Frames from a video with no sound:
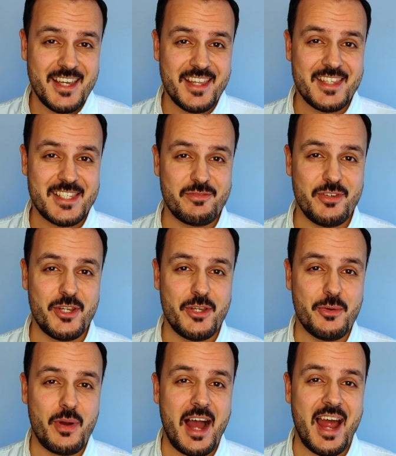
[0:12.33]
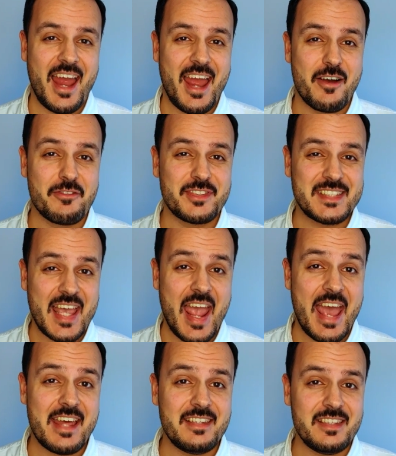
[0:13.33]
In this video I have
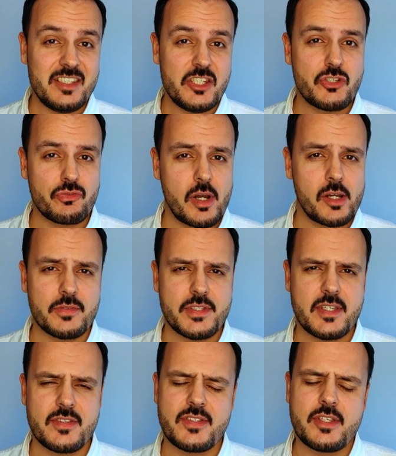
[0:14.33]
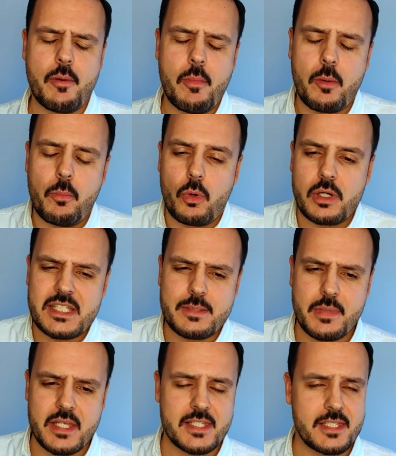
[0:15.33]
10 niche fragrances. Some are more
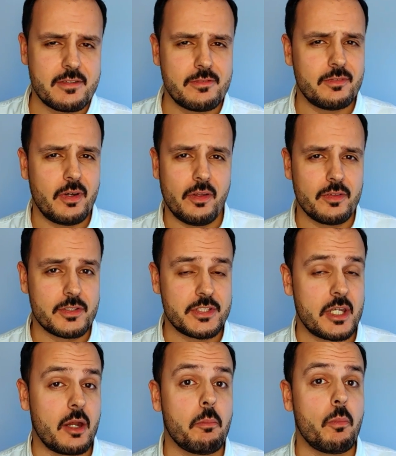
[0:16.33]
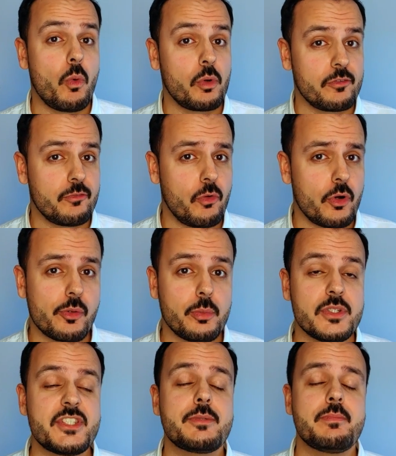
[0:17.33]
expensive, others are more
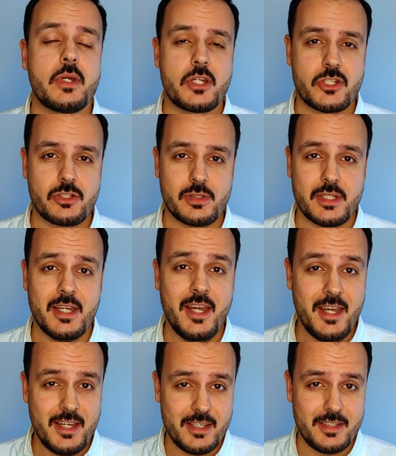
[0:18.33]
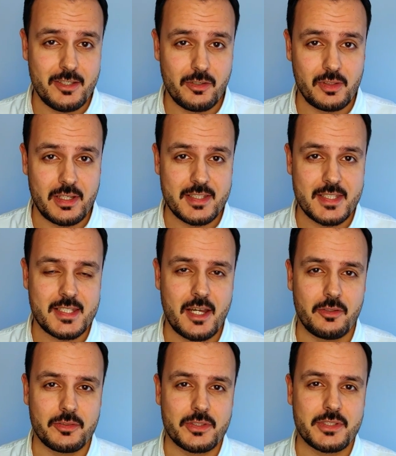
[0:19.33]
affordable, especially in the online
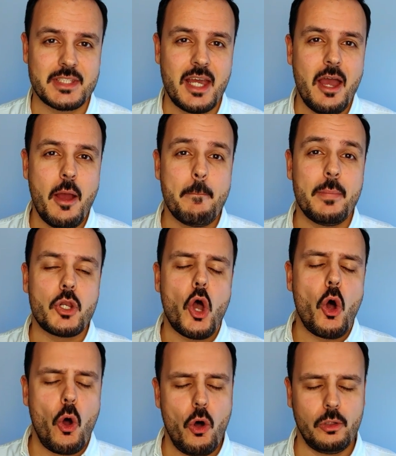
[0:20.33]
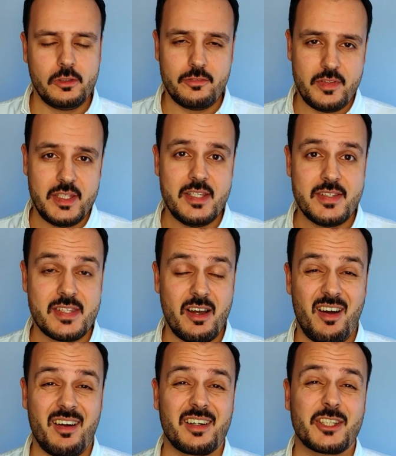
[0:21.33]
discounters, but all of these
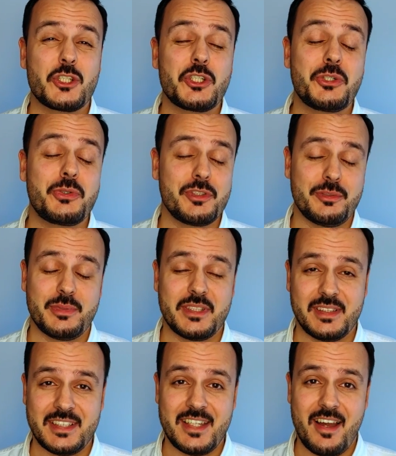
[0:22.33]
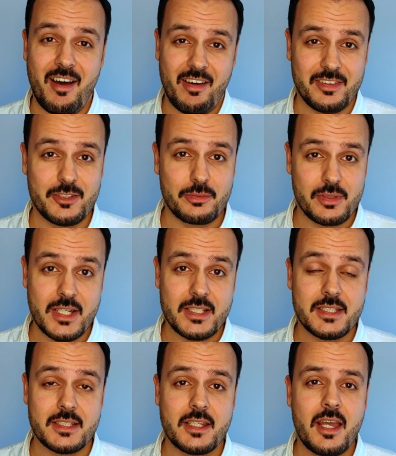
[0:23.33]
are criminally
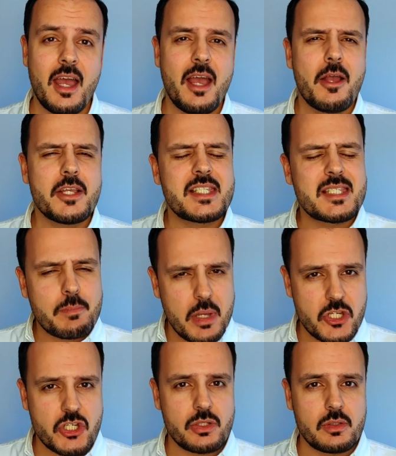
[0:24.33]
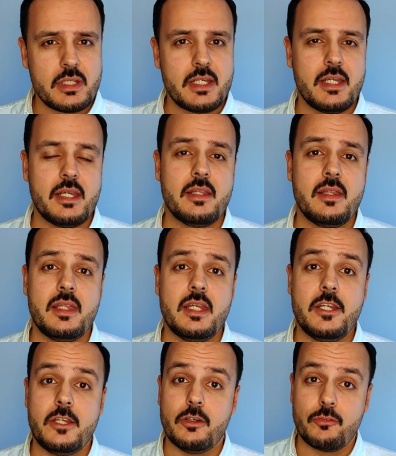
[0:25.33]
underrated, especially in
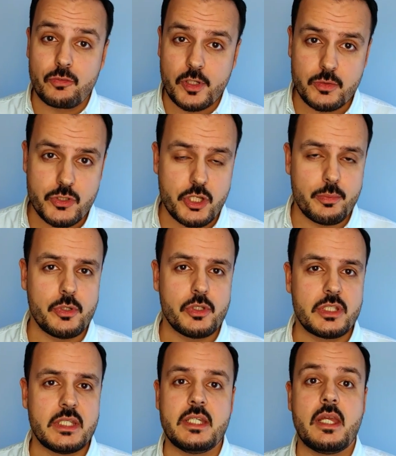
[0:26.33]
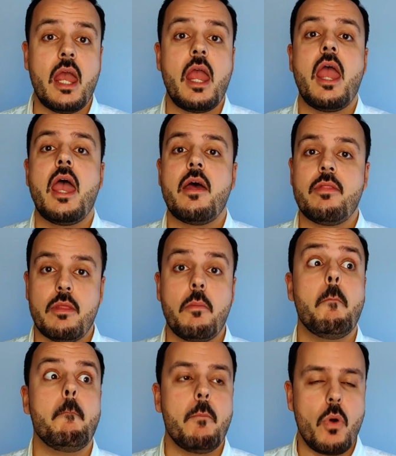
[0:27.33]
the fragrance community and
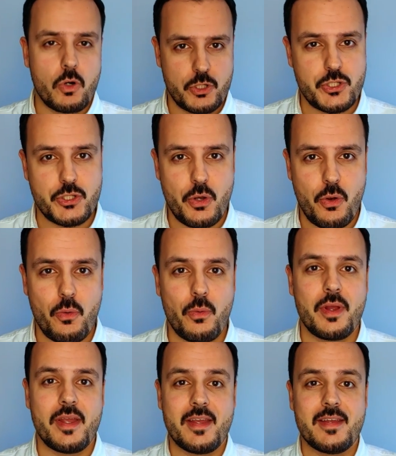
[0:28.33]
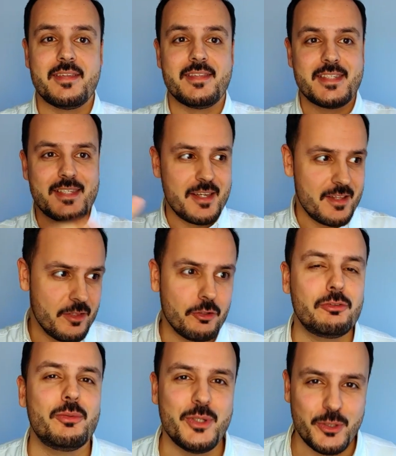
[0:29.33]
more so in the
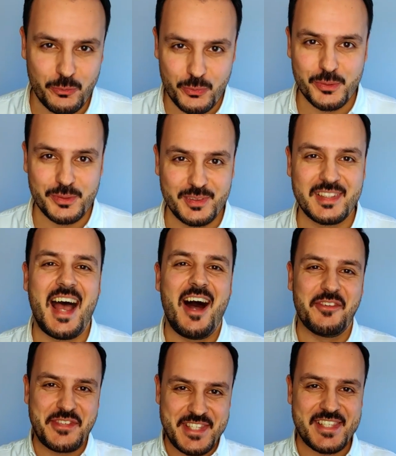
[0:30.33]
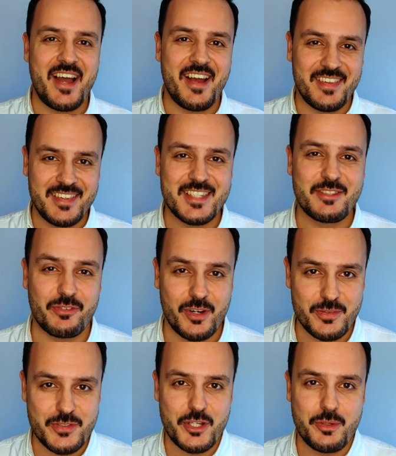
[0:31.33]
real world outside this
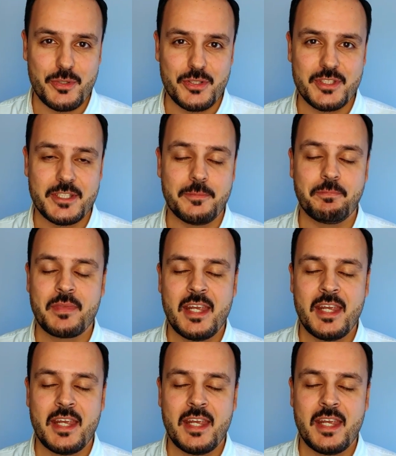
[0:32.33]
fragrance community.